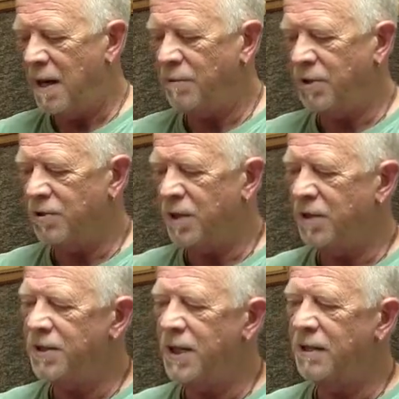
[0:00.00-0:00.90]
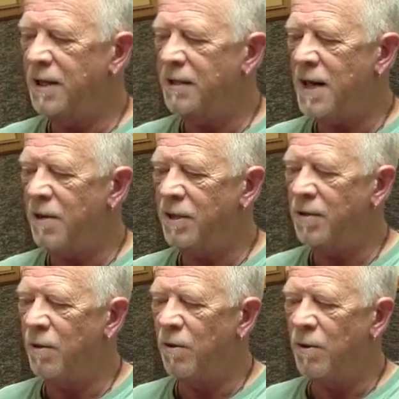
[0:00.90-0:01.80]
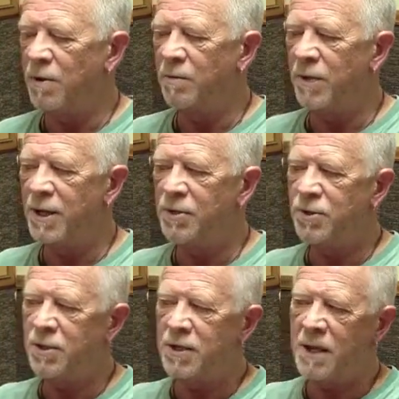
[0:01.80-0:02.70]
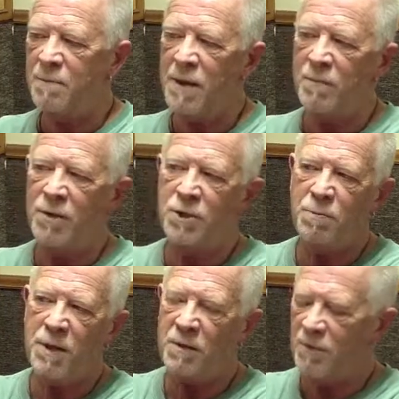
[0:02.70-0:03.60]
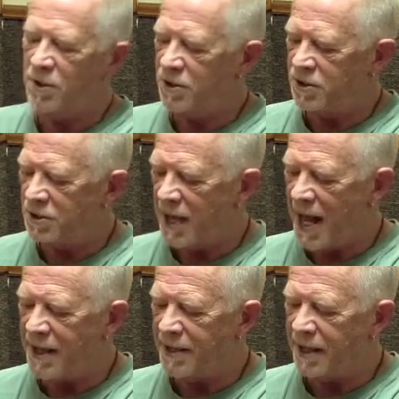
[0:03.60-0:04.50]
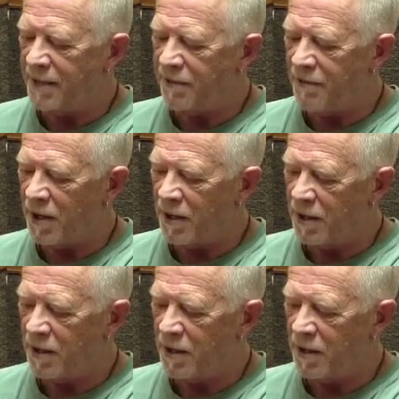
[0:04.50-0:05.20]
I'm just going to set that down in the hole in the bridge, take my bridge pin, which is slotted on the front,